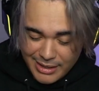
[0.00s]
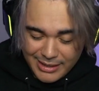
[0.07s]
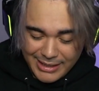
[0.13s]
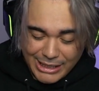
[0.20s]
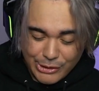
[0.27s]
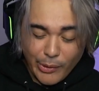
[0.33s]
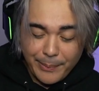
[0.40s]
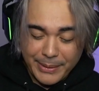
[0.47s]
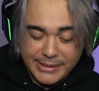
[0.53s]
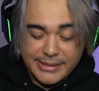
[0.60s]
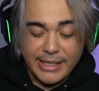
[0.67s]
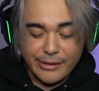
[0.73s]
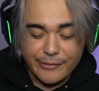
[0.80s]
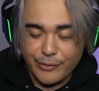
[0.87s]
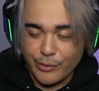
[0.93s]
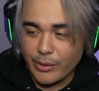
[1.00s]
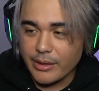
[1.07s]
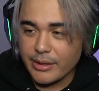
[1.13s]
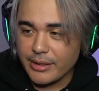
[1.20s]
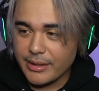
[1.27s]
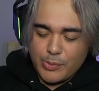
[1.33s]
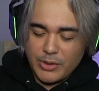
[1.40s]
That's what I'm excited
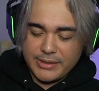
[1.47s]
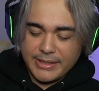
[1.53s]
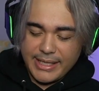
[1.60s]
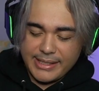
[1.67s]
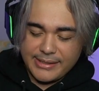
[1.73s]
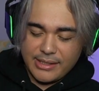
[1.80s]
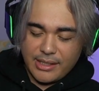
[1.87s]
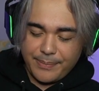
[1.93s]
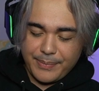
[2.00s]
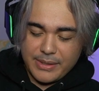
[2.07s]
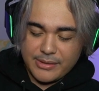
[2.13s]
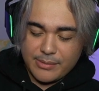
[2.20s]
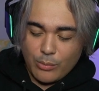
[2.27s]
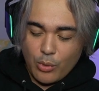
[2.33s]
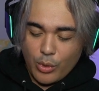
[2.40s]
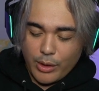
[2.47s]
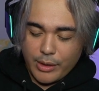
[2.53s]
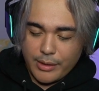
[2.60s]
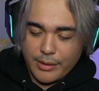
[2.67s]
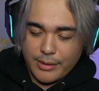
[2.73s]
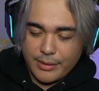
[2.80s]
for. But next up is More.